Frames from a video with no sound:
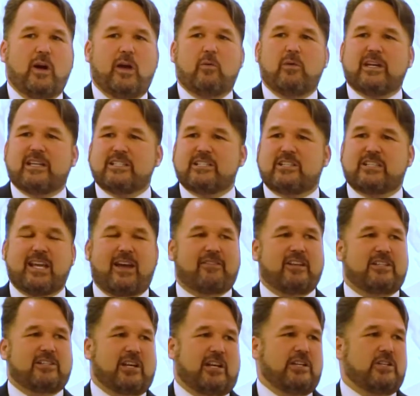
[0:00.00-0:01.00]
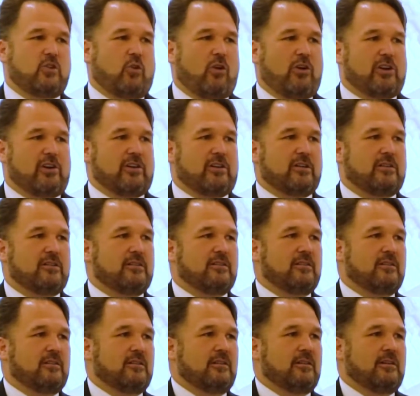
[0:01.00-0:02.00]
We can just have it judge ordered.
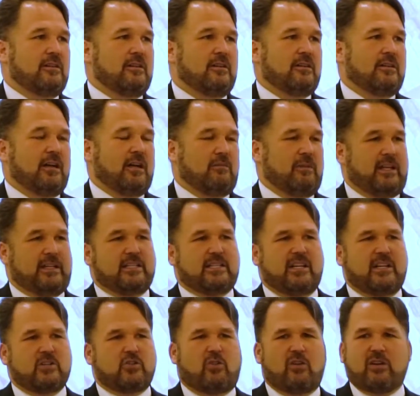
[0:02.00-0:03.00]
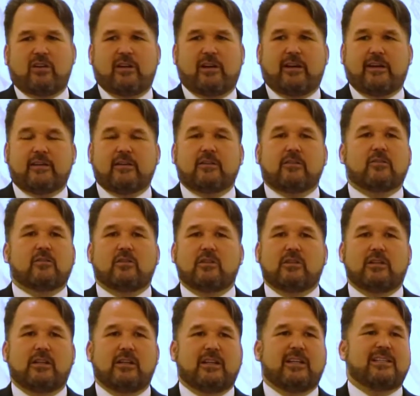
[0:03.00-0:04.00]
I'm like, judge ordered? I don't know.
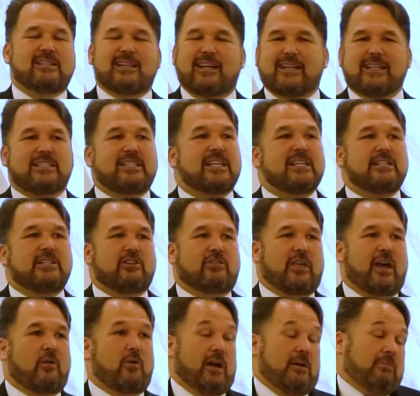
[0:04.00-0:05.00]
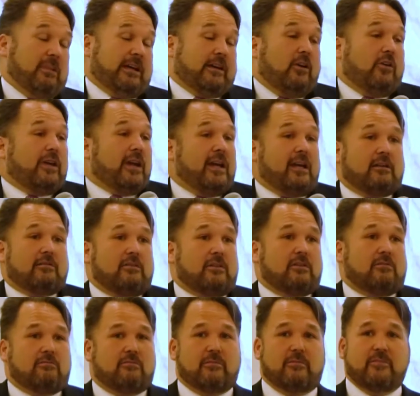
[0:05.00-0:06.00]
He's like, it's easier that way. I'm like, okay,
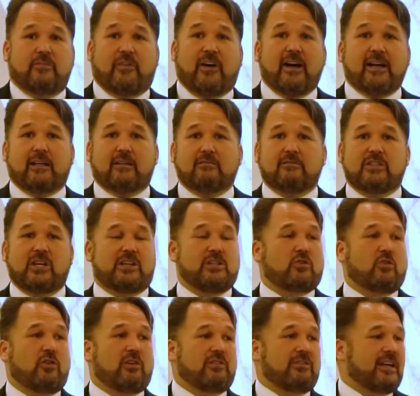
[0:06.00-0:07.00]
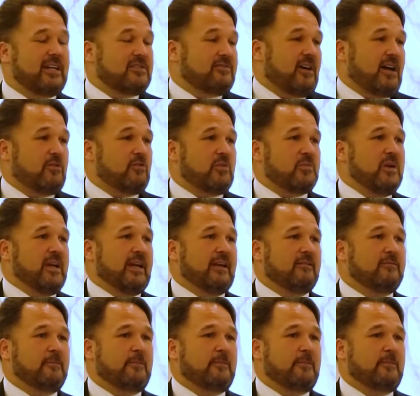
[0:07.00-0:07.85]
fine, judge ordered. That's fine with me.